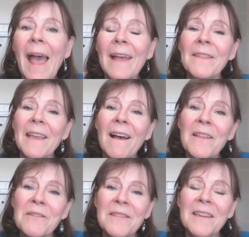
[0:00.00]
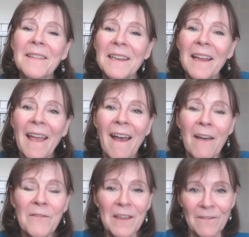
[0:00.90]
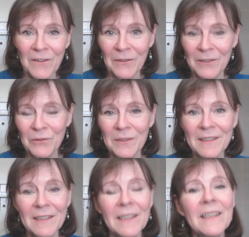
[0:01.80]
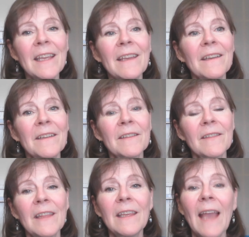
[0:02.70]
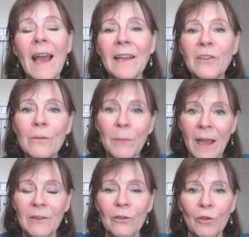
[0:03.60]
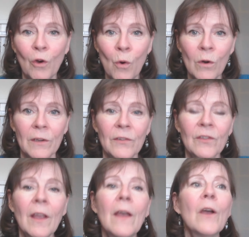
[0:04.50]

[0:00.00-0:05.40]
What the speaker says: And the other thing that I have, if you're interested, is the Hack Your Pattern course,